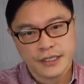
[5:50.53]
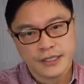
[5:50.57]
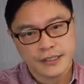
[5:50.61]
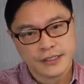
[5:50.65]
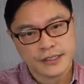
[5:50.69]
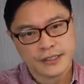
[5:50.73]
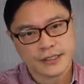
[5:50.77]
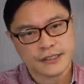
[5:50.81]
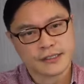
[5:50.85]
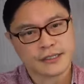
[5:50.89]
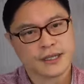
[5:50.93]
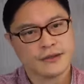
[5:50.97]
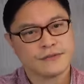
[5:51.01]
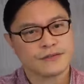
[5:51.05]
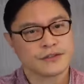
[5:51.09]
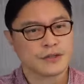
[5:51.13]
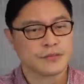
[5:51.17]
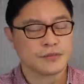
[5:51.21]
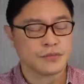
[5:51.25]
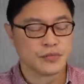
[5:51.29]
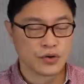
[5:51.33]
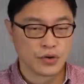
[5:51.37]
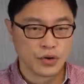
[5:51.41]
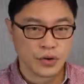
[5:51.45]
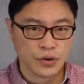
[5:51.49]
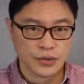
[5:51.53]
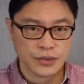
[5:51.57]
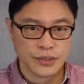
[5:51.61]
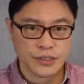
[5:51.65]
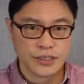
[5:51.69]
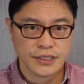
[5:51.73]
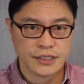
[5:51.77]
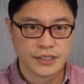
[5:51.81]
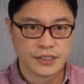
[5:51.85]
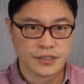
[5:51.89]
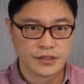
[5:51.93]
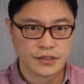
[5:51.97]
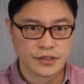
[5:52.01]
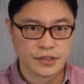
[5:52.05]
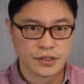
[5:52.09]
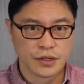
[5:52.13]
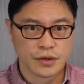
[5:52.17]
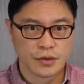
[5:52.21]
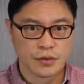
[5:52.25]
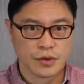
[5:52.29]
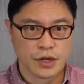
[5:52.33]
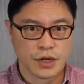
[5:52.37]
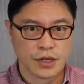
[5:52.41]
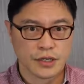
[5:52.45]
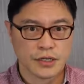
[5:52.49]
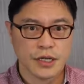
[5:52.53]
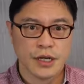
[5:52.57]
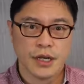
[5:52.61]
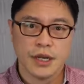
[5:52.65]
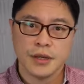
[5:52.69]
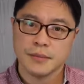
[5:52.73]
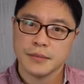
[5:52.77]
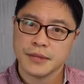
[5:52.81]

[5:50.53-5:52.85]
it does have some protein and so on,